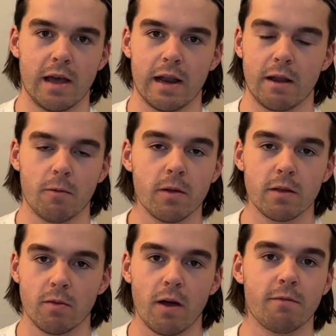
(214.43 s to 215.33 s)
And I really
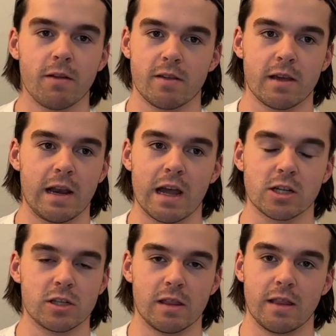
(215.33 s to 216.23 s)
love this
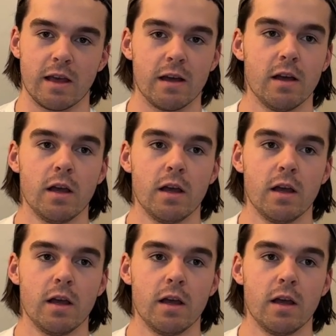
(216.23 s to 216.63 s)
connection that